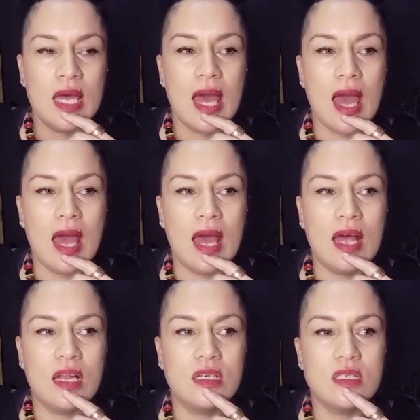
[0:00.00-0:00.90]

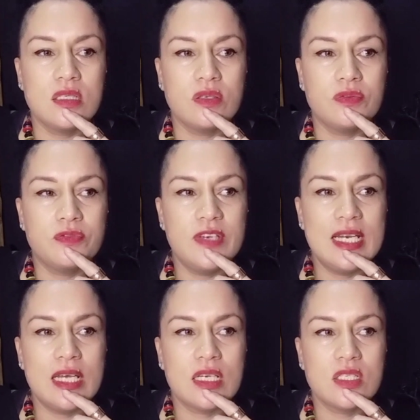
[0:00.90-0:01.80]
and
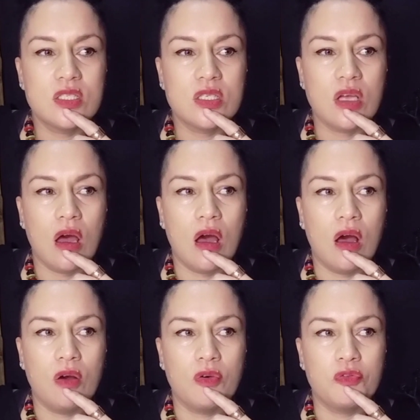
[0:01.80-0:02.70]
feelings of